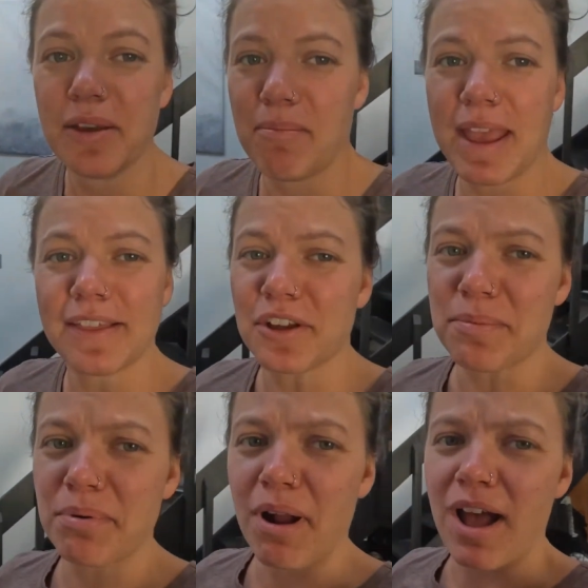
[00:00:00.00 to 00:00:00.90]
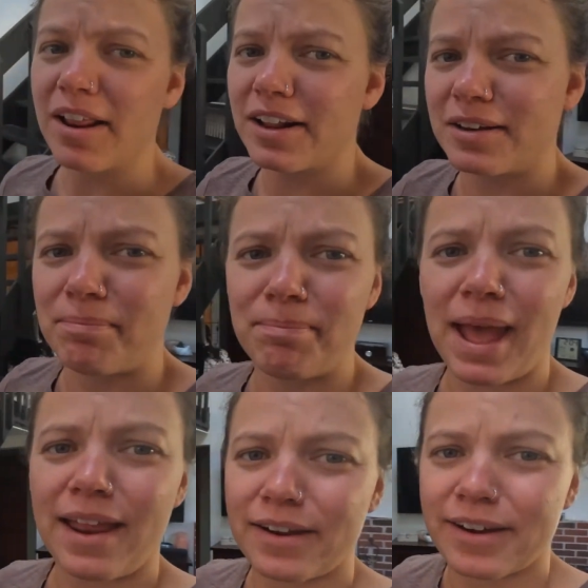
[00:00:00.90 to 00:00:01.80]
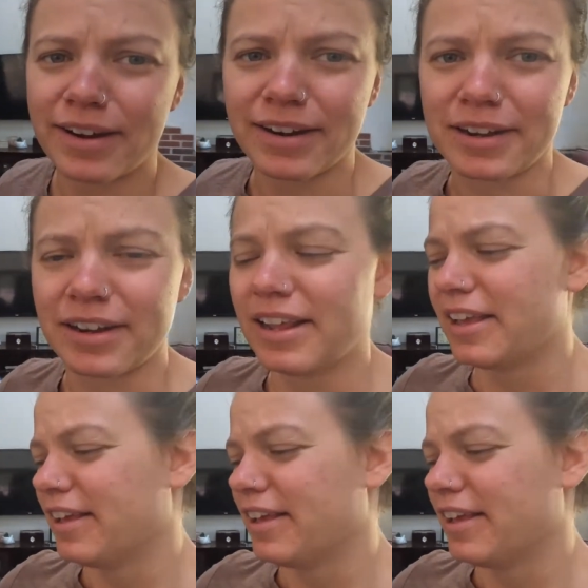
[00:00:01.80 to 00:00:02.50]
make their product better and